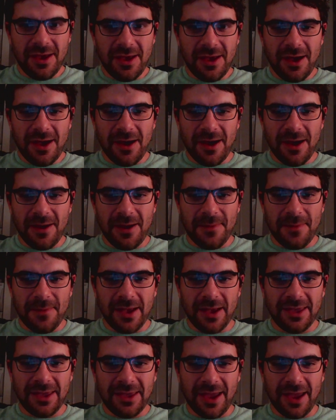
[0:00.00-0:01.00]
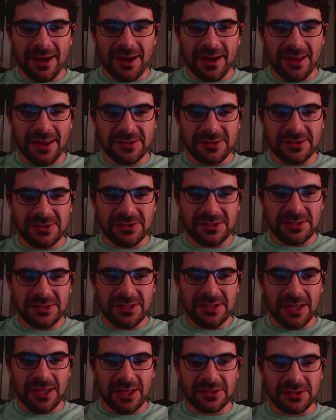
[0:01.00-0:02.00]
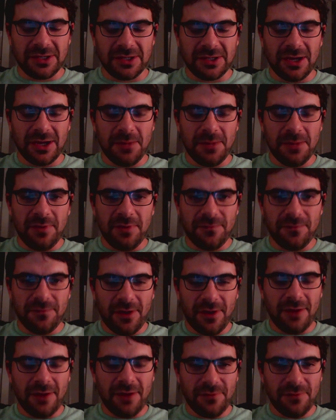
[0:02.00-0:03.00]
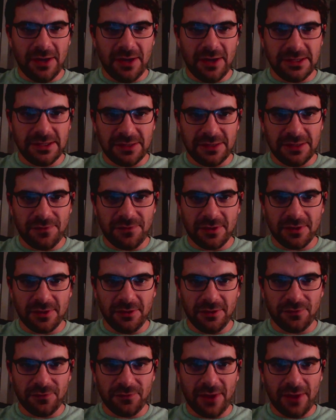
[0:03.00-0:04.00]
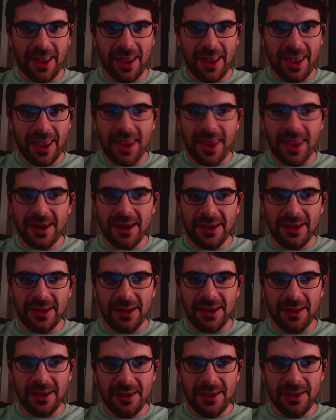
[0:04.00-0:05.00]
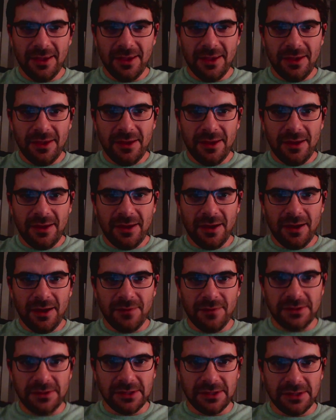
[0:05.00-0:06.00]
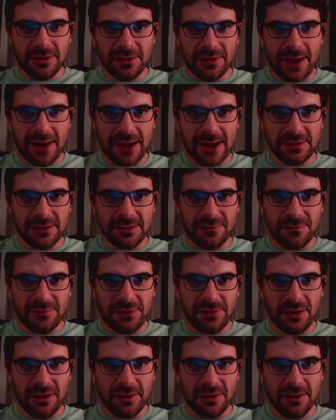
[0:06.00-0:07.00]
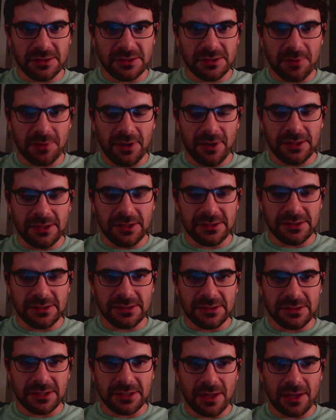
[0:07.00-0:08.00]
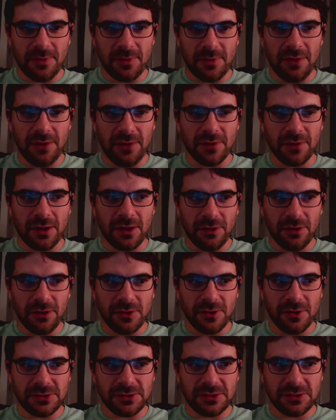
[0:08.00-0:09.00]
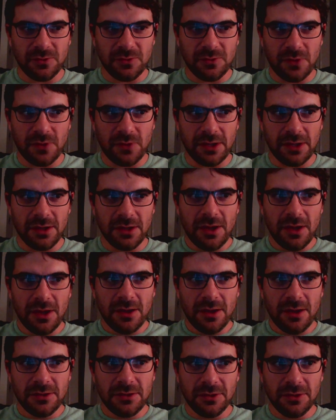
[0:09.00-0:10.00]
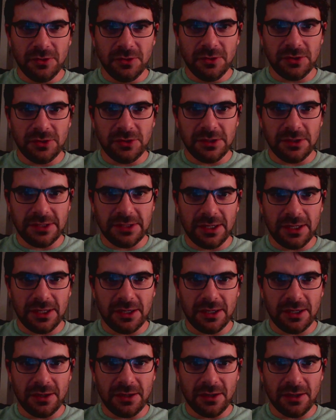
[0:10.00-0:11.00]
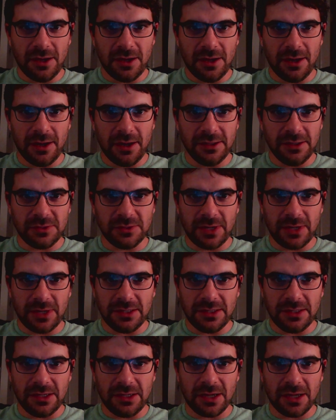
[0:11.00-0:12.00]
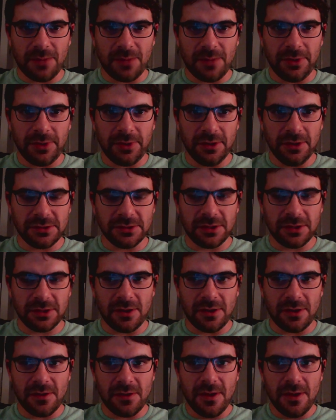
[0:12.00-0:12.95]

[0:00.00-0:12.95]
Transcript: Again, it's going to be very, very difficult for any of these interactive theater experiences to come even close to what Delusion did, at least when I did it a couple years ago.